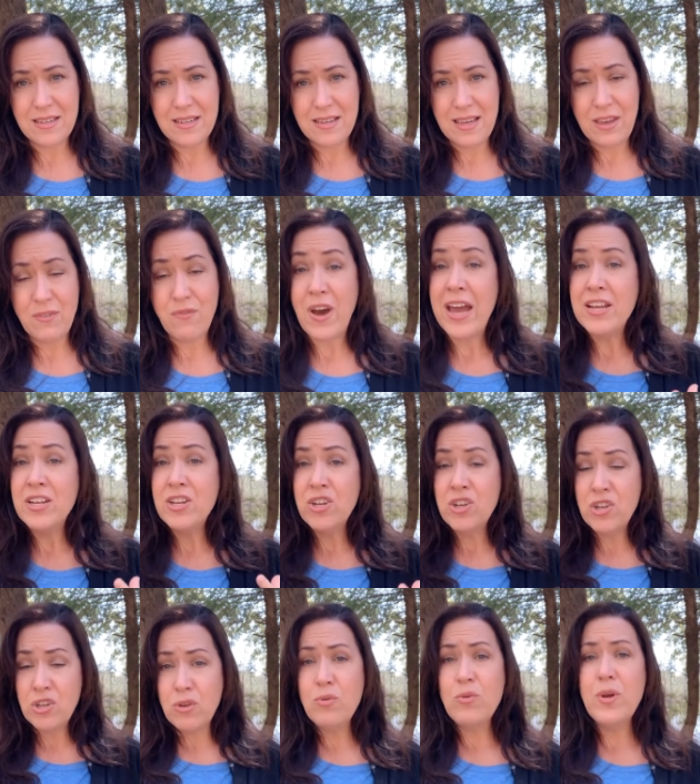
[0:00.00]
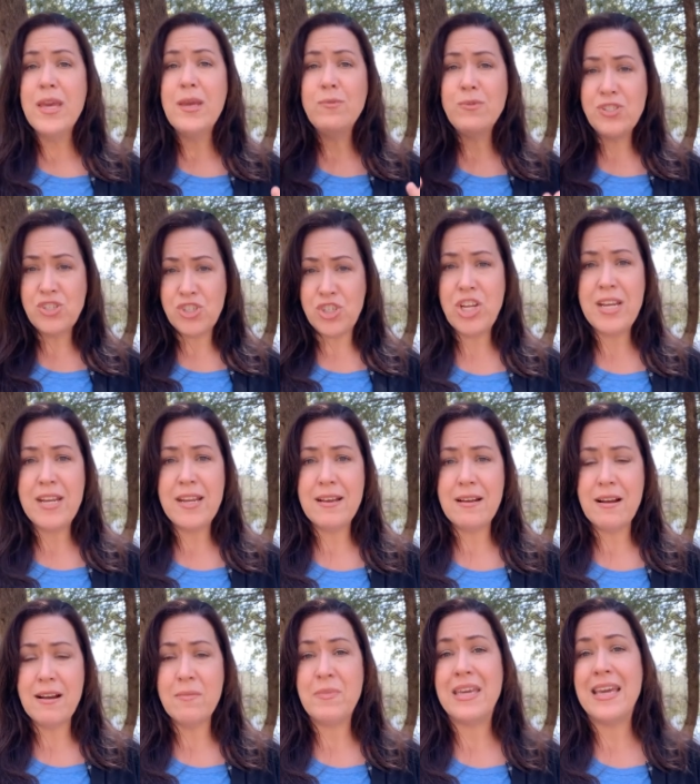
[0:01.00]
If I knew he was cheating
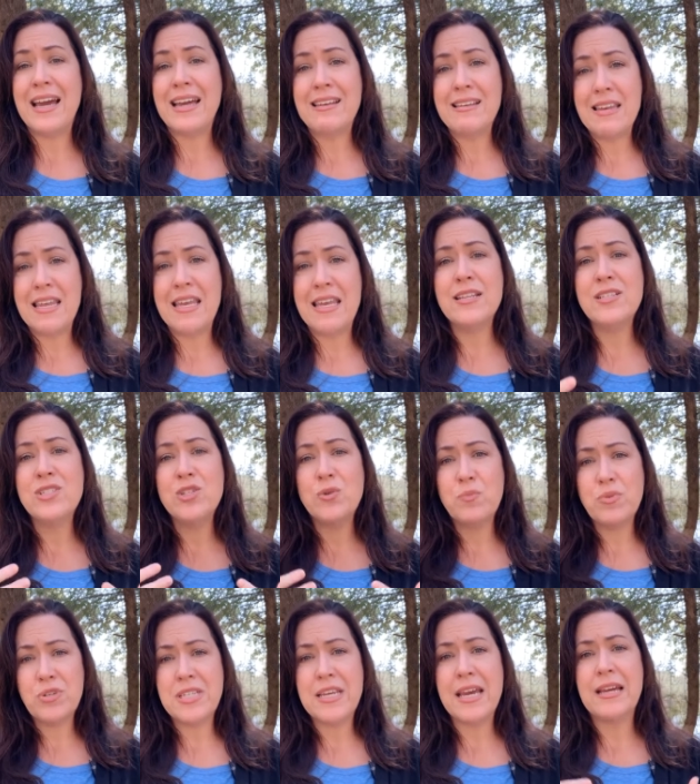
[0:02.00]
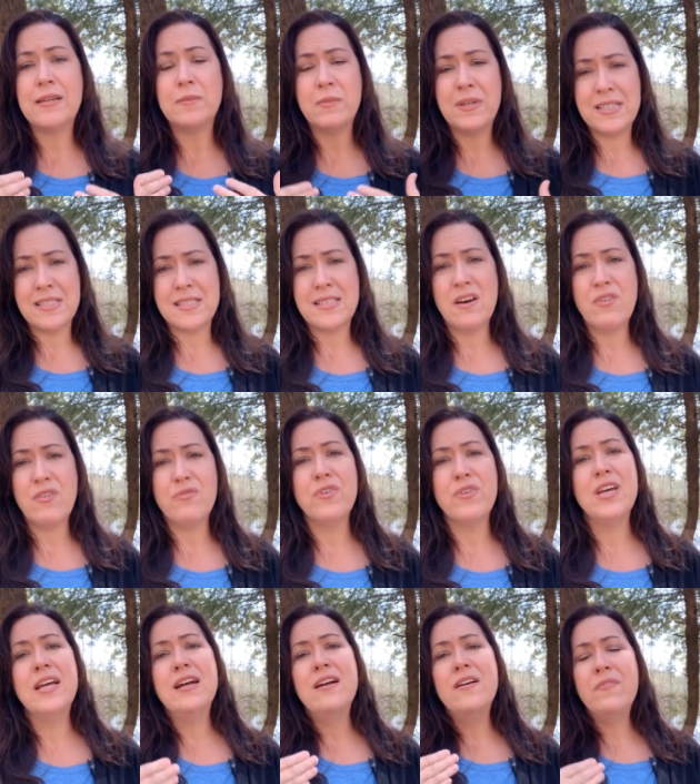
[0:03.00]
on me, I needed to protect myself.
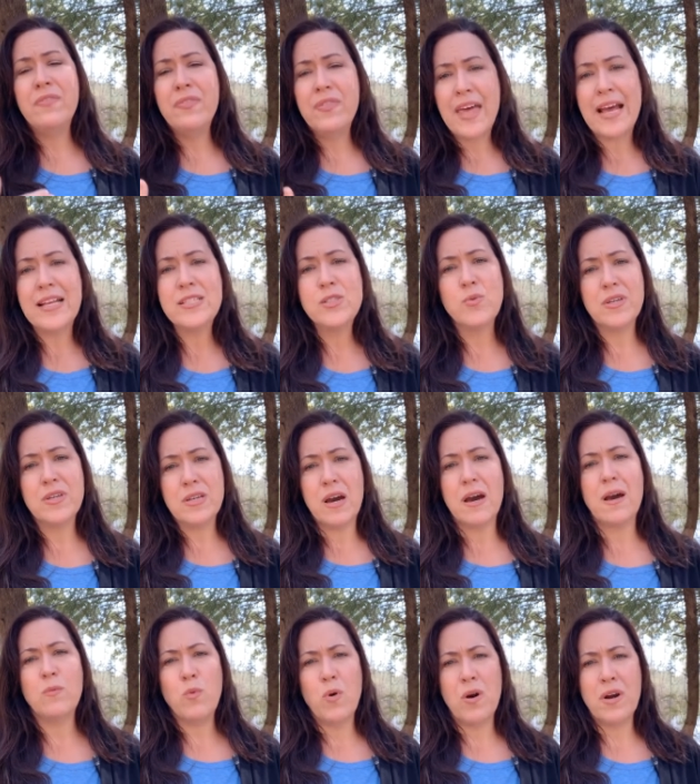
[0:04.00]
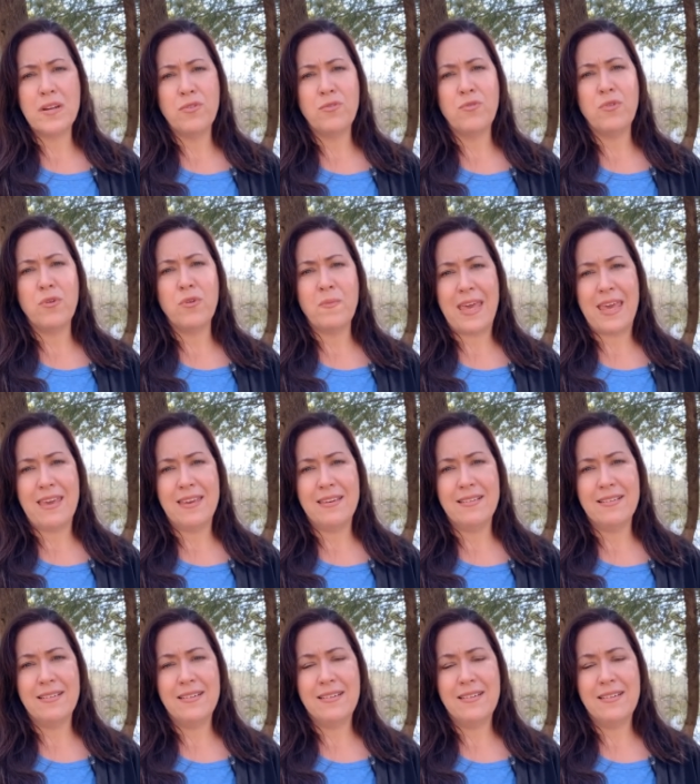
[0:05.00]
That's what God wanted for me,
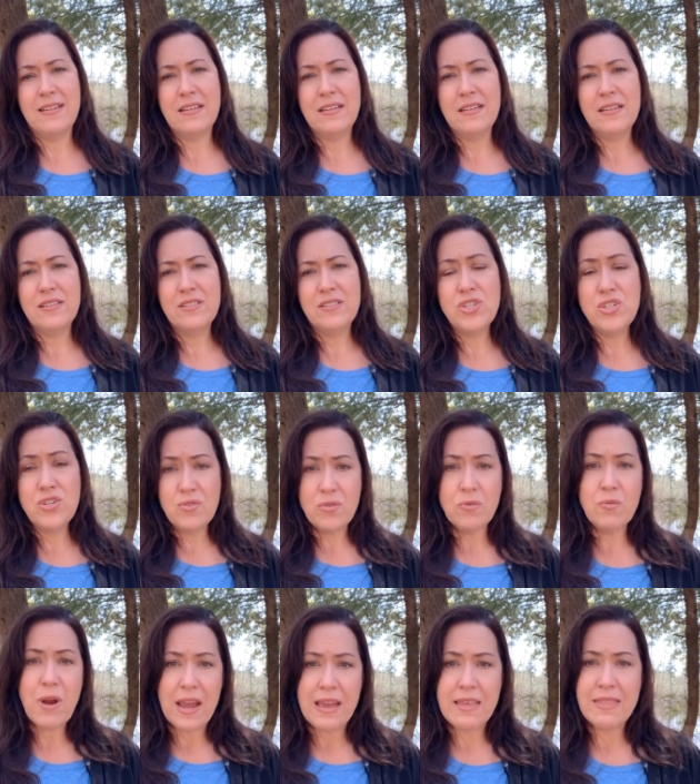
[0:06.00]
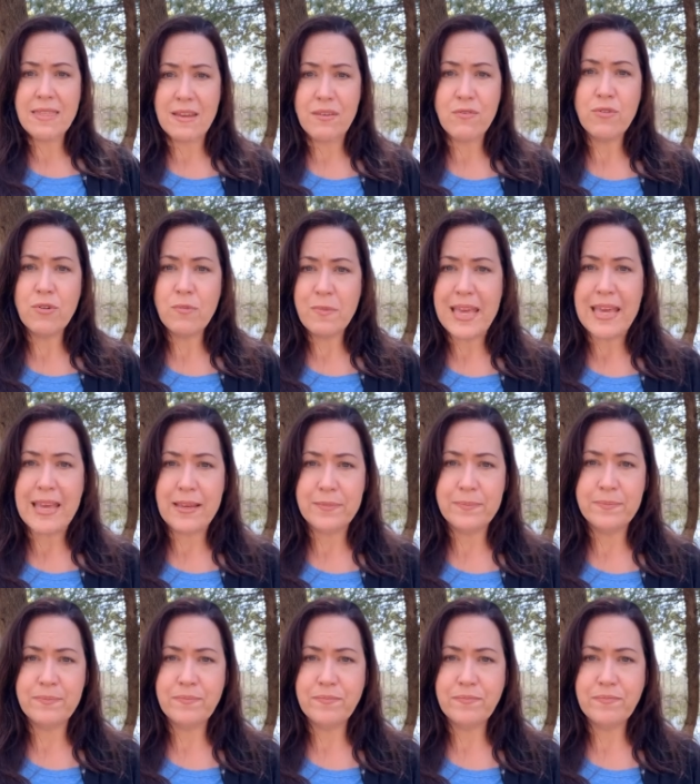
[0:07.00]
to do the right thing for me.
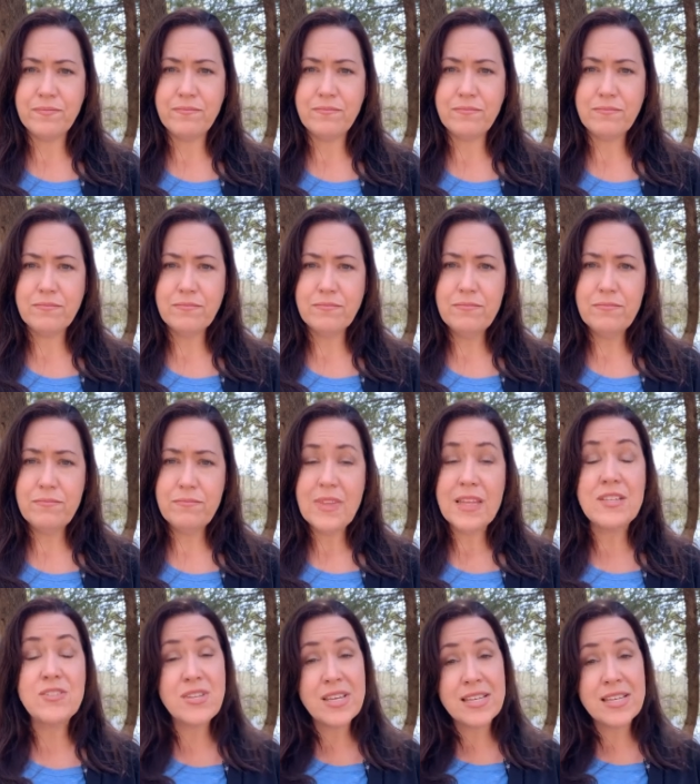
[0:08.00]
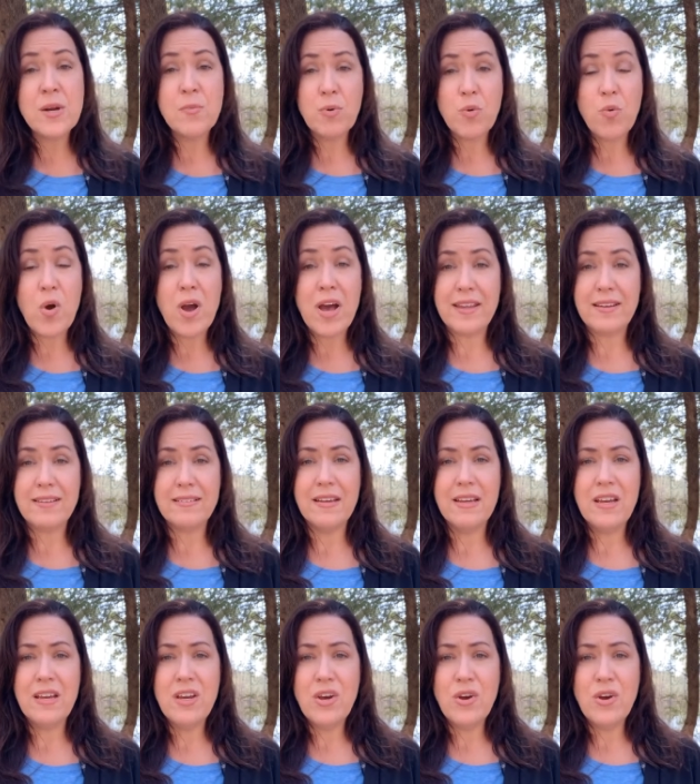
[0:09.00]
So that's number one,
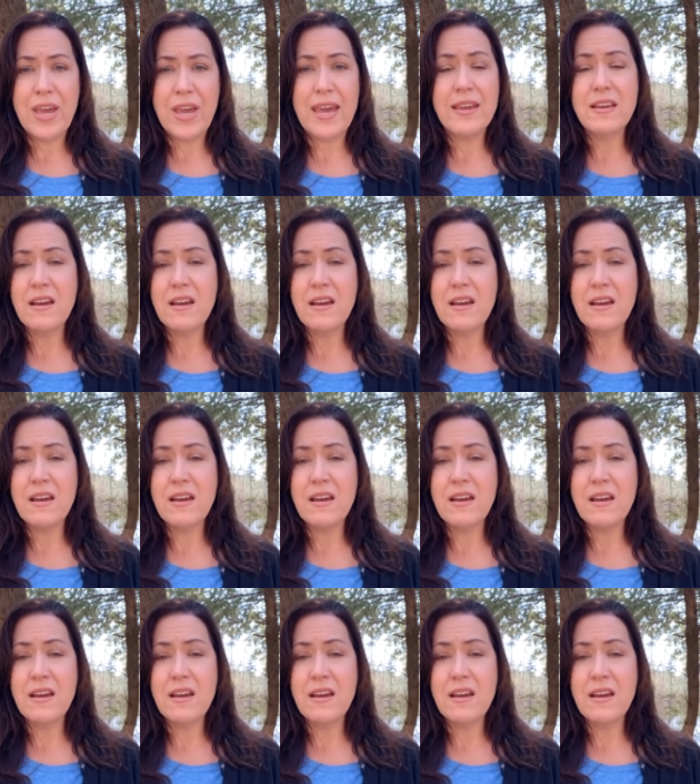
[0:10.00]
okay?